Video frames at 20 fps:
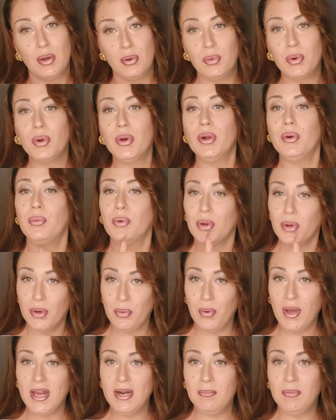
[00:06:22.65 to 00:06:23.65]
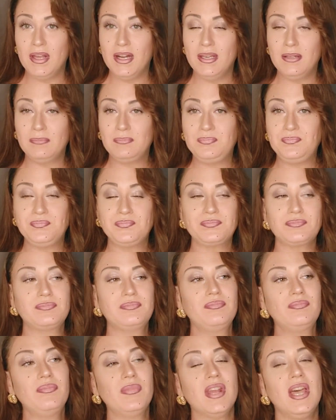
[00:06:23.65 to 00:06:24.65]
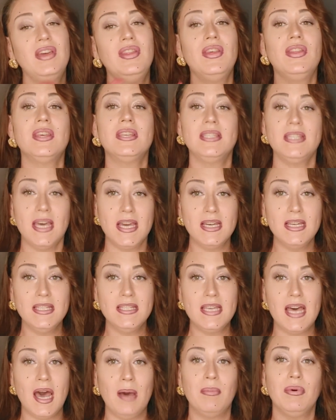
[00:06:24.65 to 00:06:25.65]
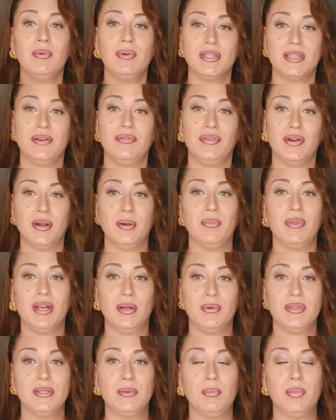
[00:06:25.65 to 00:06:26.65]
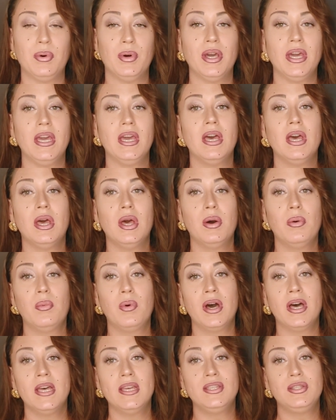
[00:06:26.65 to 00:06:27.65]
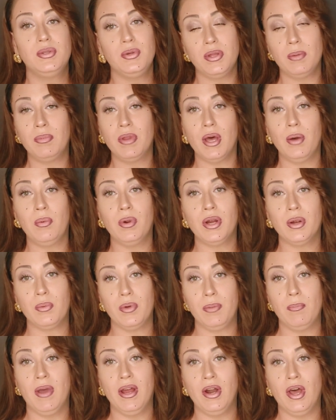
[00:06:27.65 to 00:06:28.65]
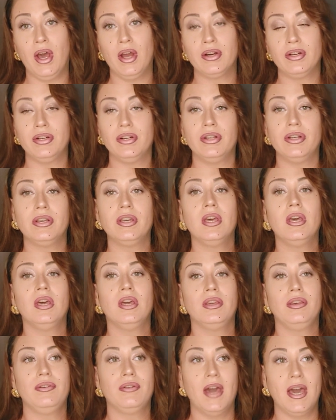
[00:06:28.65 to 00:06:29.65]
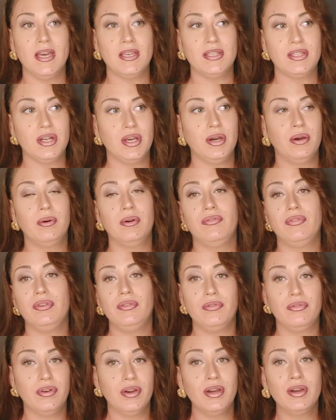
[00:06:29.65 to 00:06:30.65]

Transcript: we're gonna we're gonna wait a minute and then the second time it was confirmed that it was a boy was through the blood work with my doctor you guys know if you've